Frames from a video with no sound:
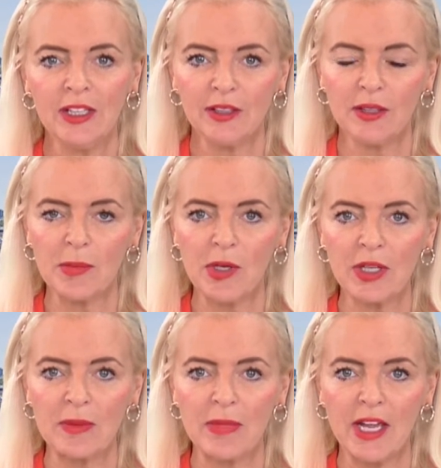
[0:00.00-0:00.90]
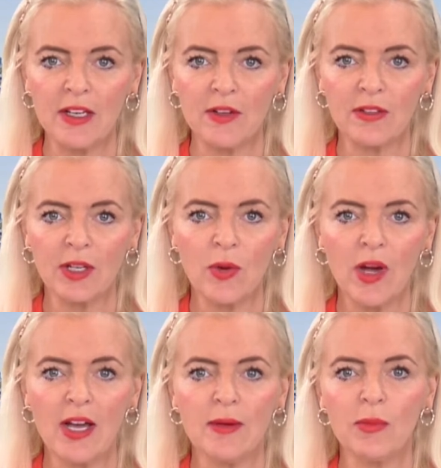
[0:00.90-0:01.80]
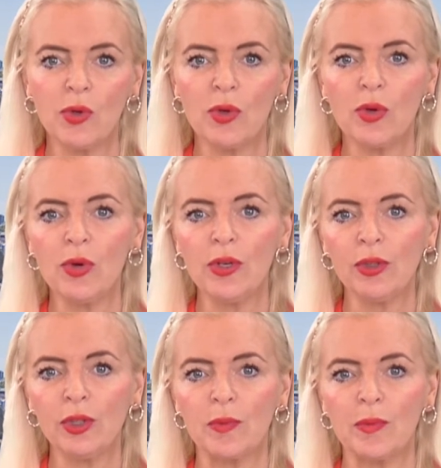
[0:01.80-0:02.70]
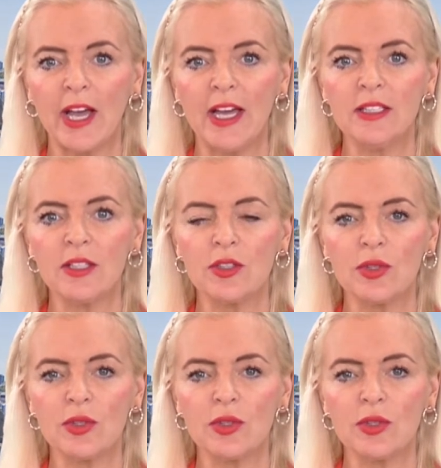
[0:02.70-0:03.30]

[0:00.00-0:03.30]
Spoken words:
that the market may not require more oil compared to